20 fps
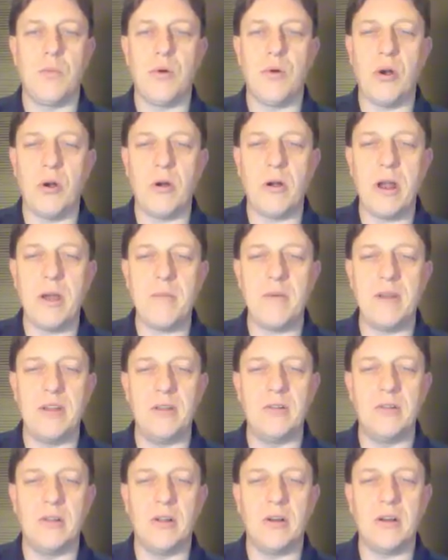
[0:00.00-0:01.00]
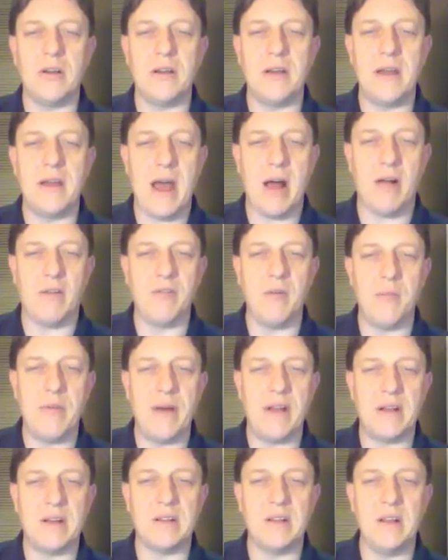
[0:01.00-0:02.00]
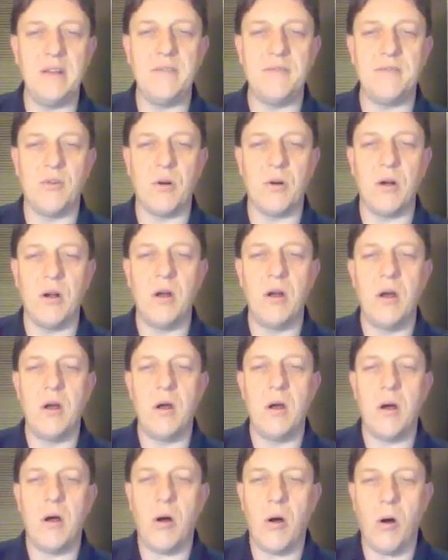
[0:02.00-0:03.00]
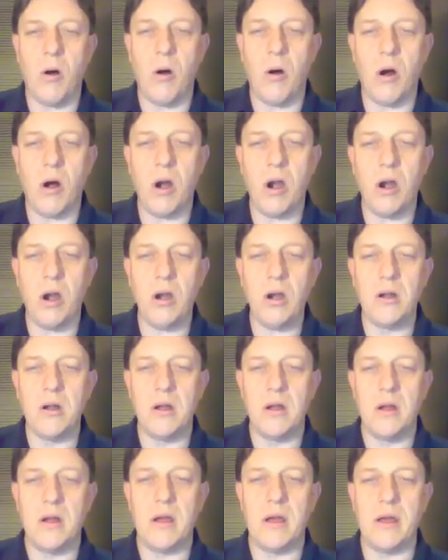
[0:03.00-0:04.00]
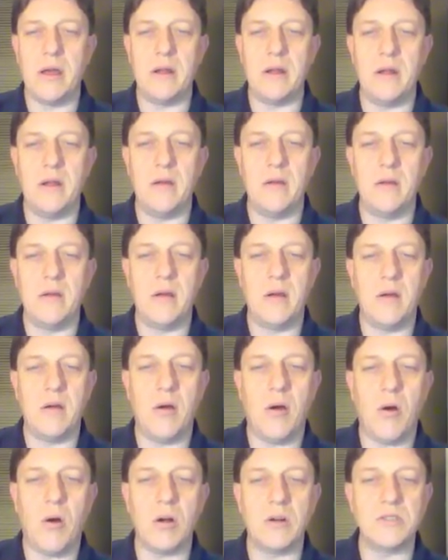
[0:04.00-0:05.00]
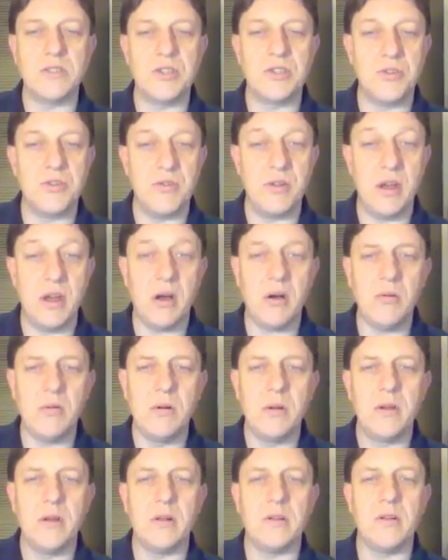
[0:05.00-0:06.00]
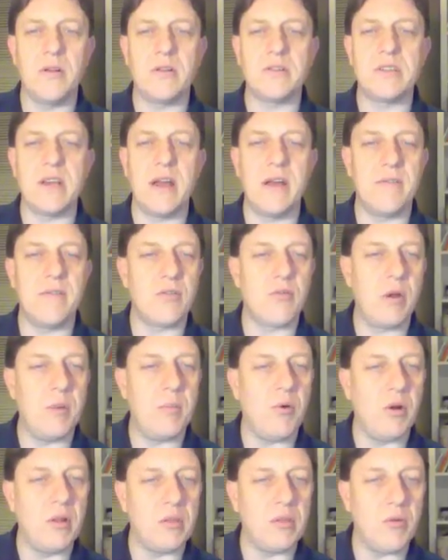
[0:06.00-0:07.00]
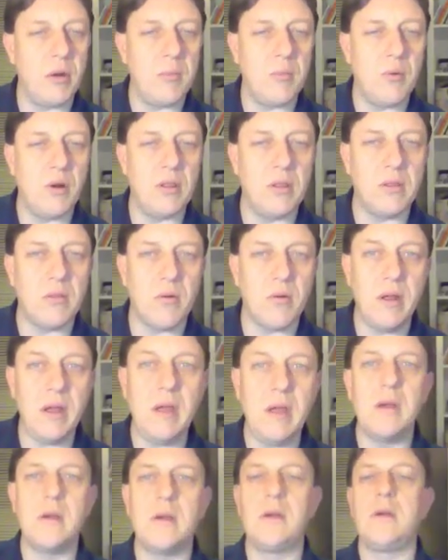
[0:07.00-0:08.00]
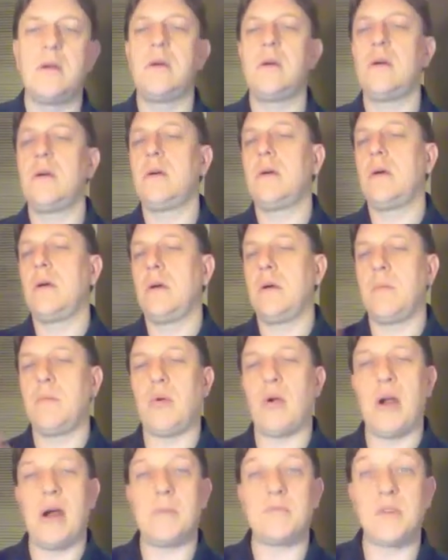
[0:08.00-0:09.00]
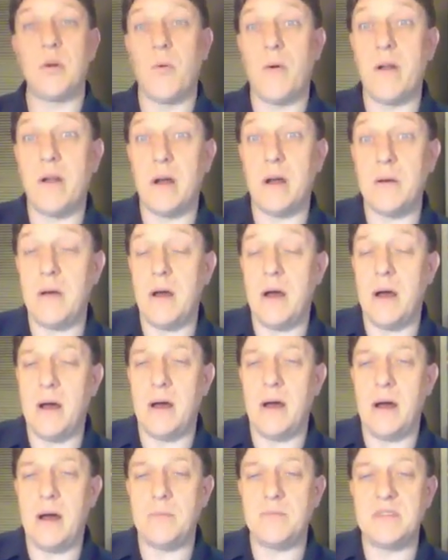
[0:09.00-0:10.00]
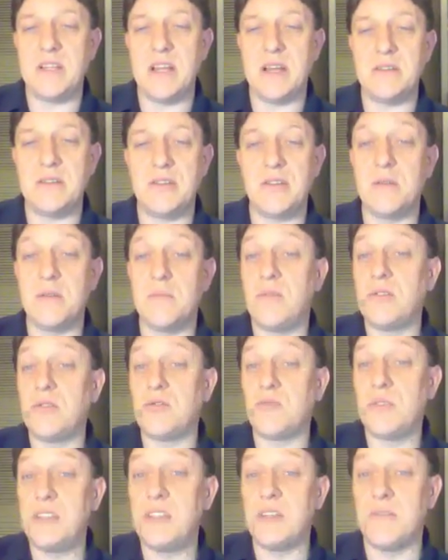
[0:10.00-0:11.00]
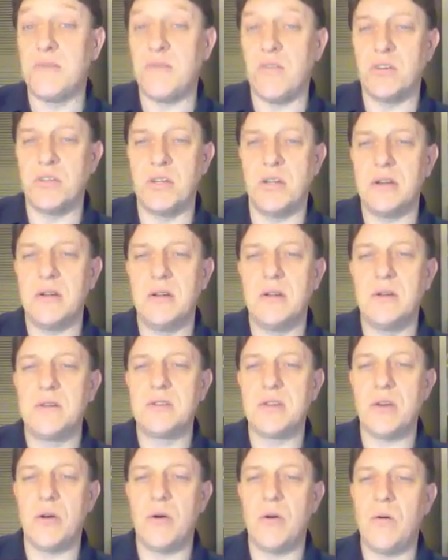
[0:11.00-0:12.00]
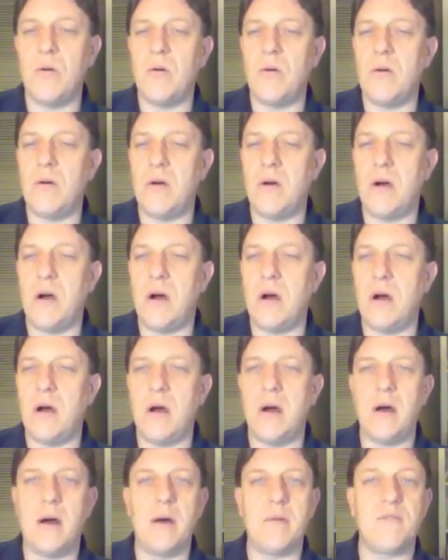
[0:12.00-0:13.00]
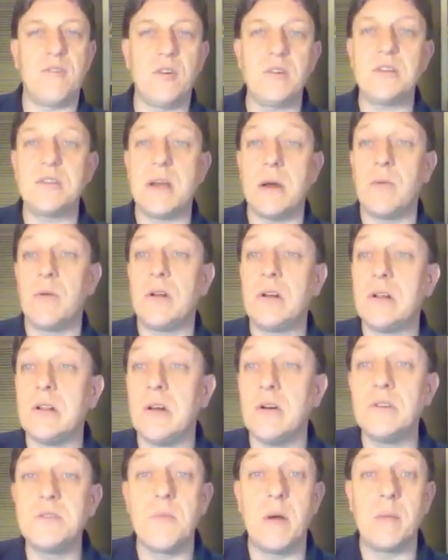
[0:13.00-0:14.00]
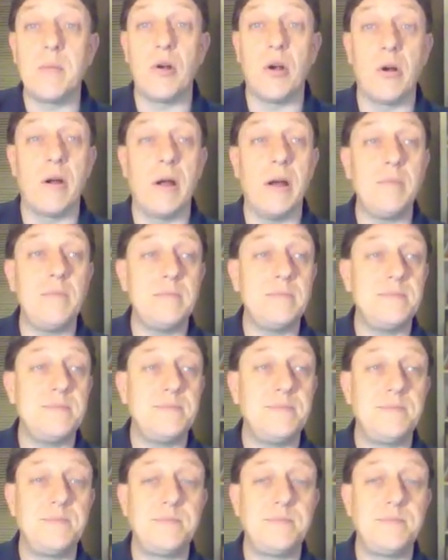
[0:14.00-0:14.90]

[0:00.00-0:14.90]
program, and you'd look alphabetically for R and RStudio. You'll notice I have 3.3.3. Perhaps I want to update to the most recent version. So first I would close my program,